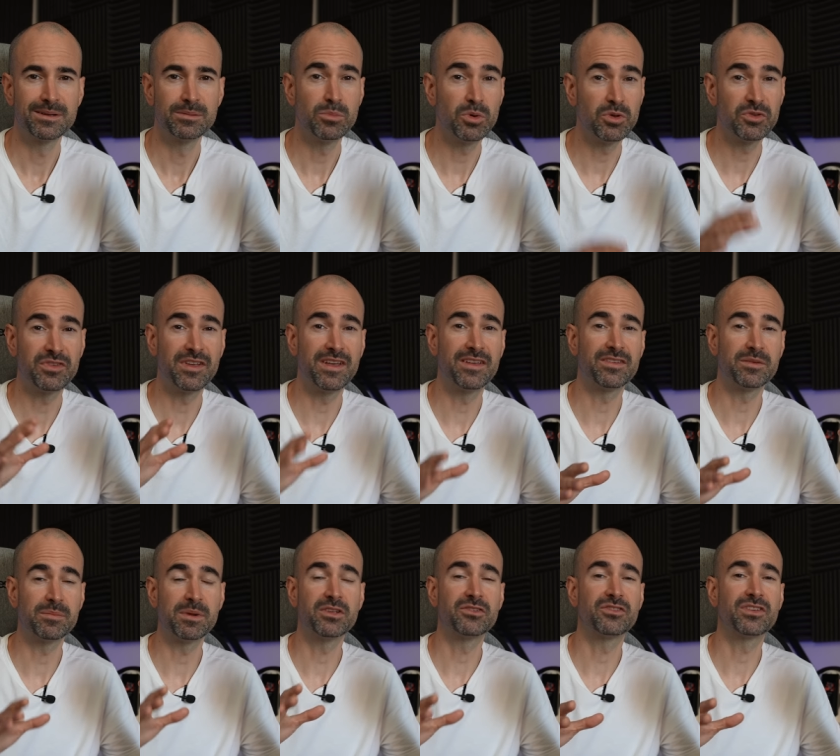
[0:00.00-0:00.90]
Most days
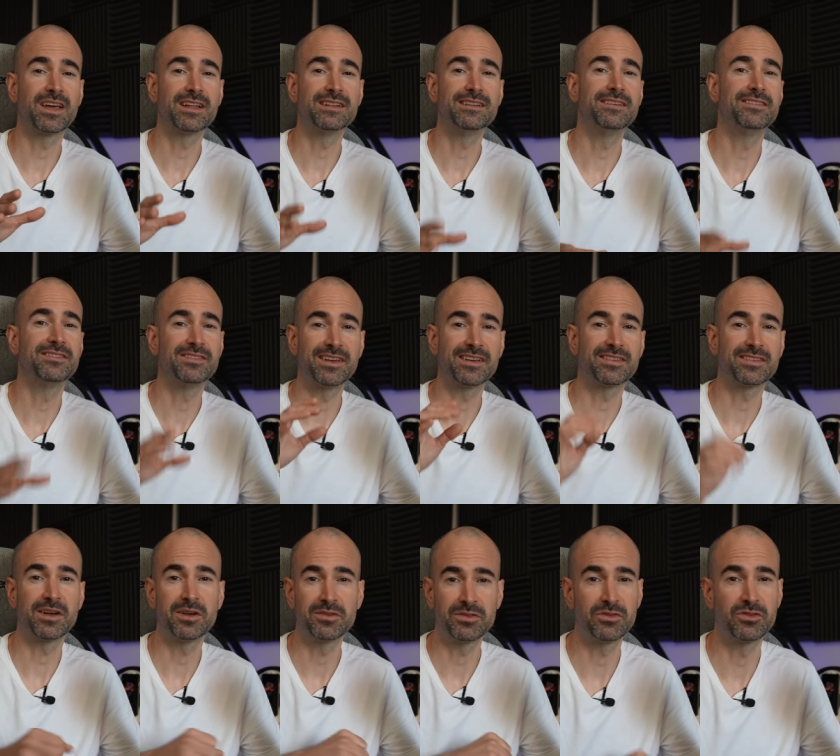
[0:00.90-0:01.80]
I managed to get at least 6
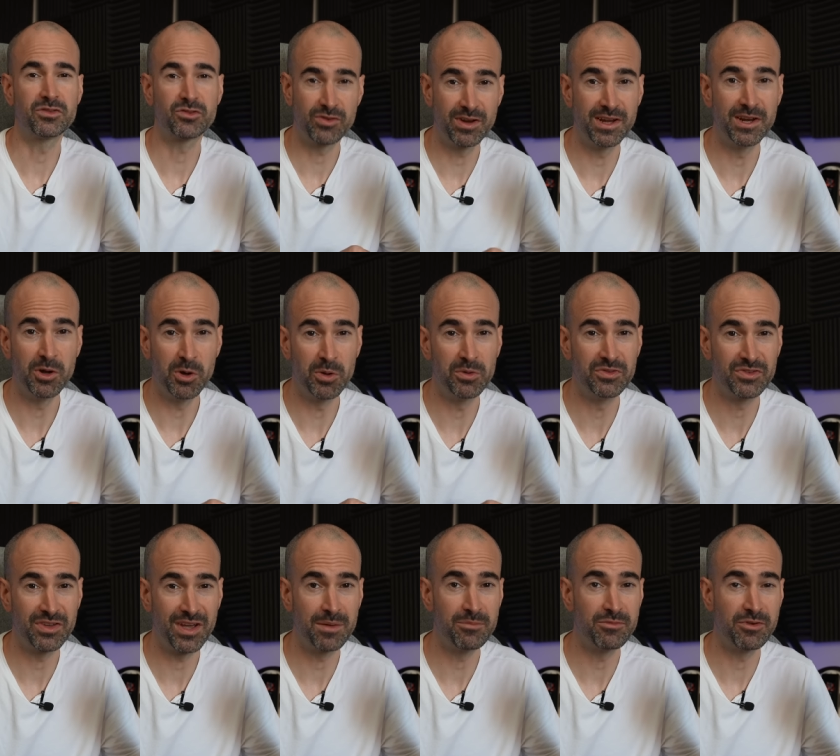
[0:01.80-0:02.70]
hours of screen on
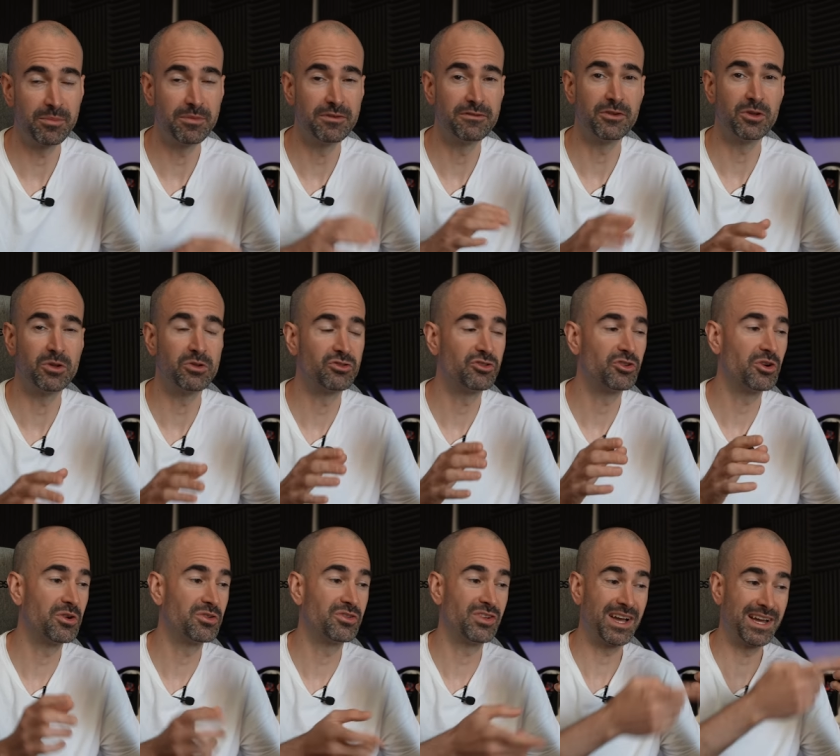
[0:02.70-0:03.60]
time from a full
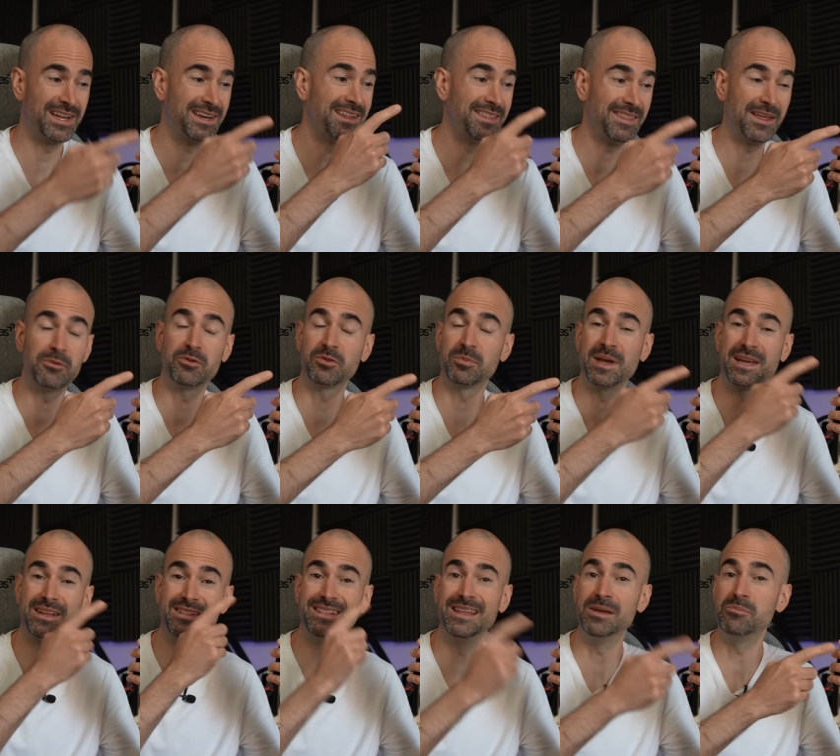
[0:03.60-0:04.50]
charge and that was
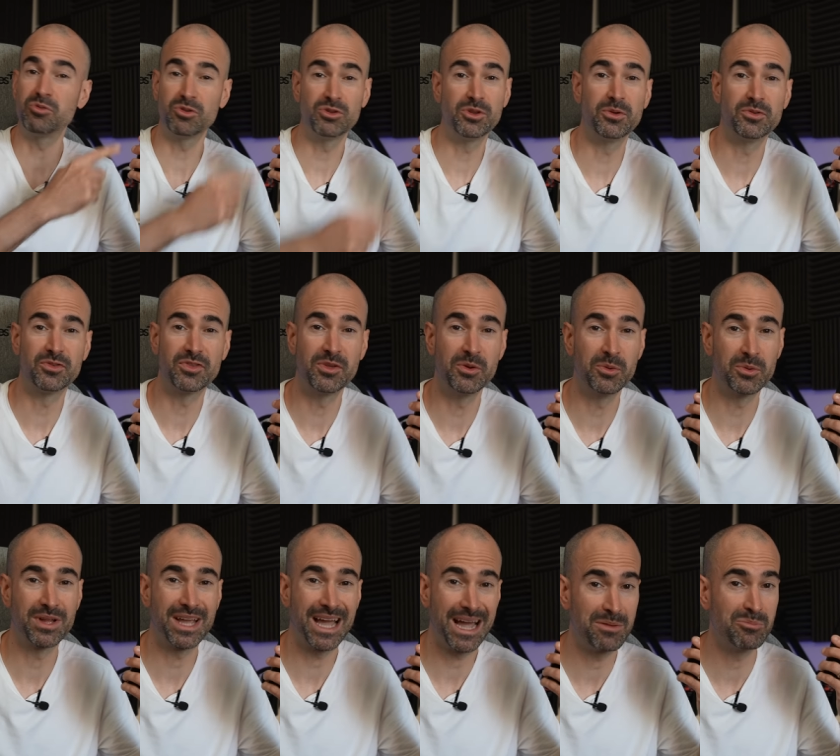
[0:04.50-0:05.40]
making liberal use of the
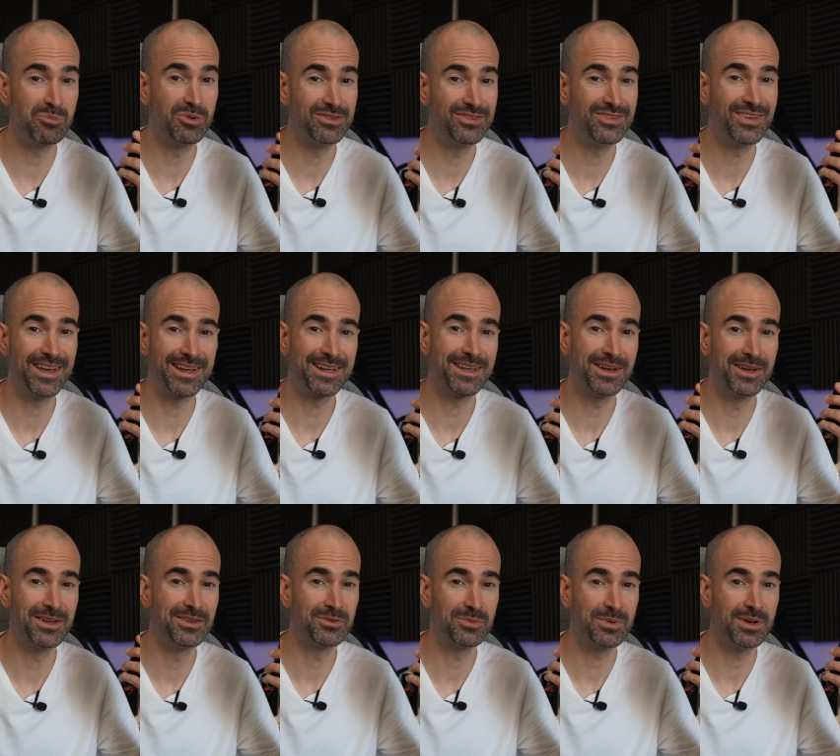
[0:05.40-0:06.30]
old camera tech
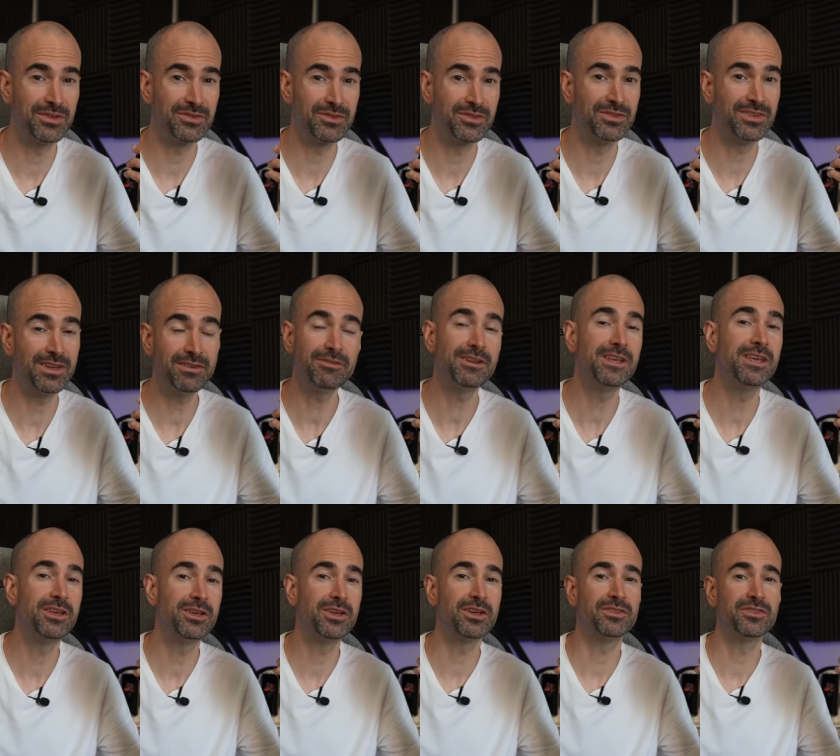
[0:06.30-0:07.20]
as well, so
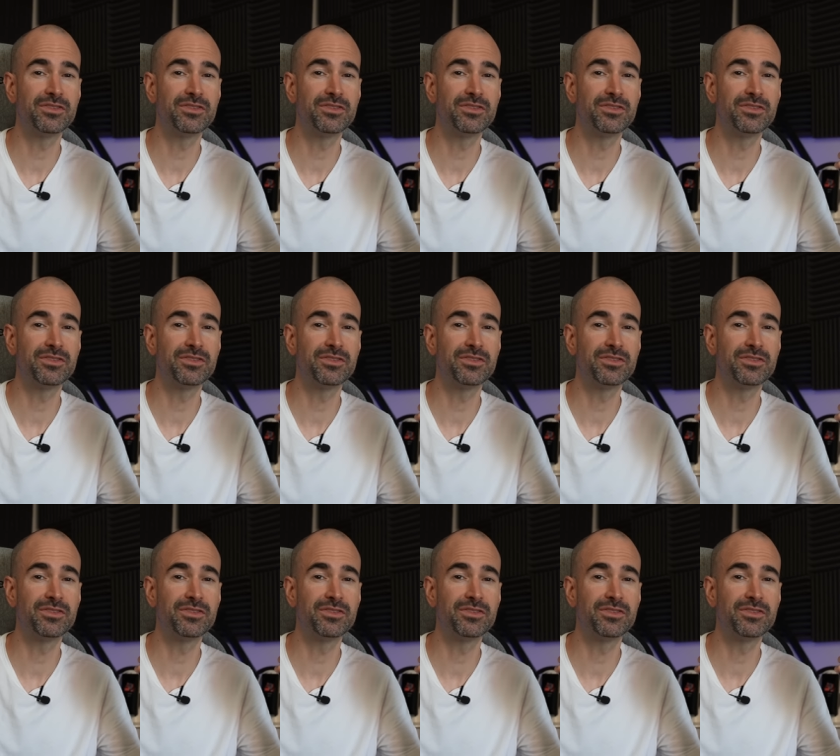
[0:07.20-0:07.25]
definitely good